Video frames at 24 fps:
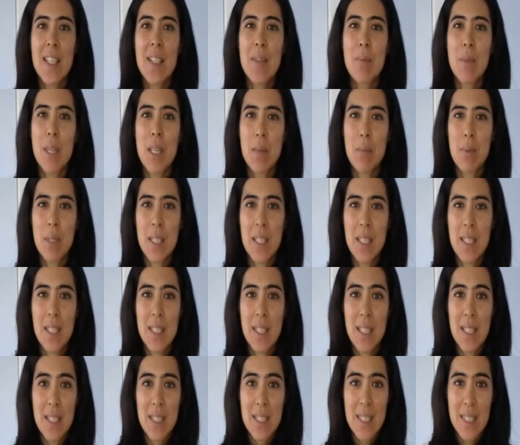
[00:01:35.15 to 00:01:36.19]
maybe
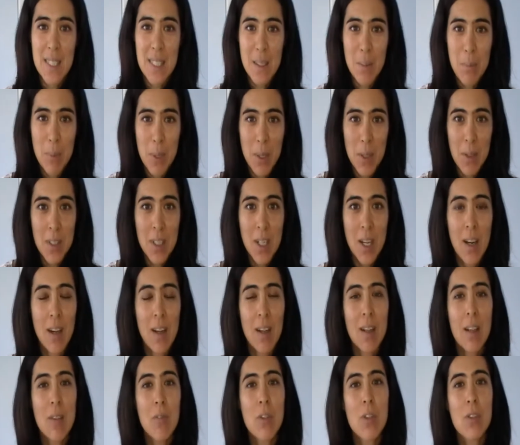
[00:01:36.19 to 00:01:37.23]
get sleepy or
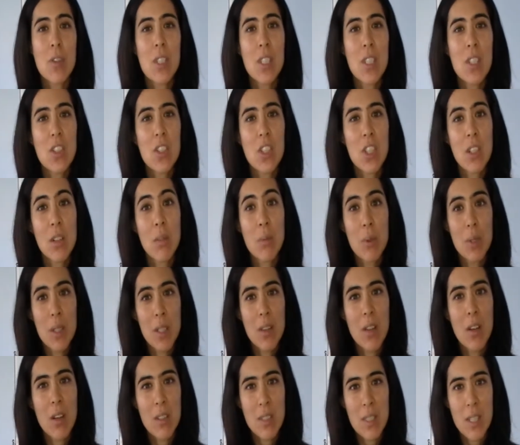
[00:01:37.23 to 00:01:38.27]
tired if you're teaching a really
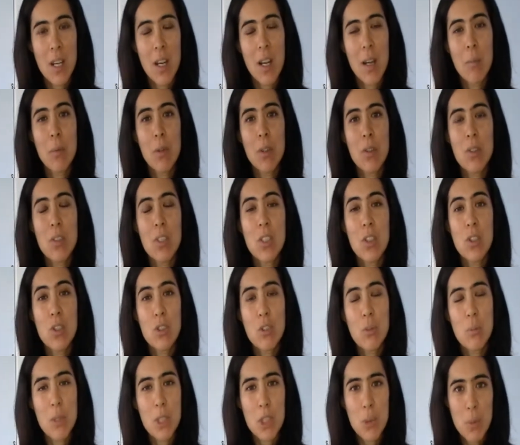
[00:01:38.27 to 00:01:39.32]
long time or you teach
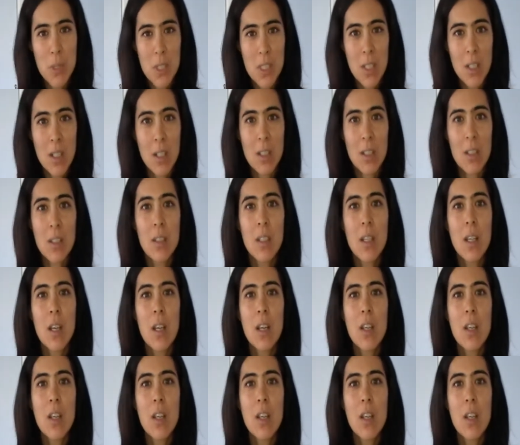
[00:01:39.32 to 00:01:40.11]
too much material.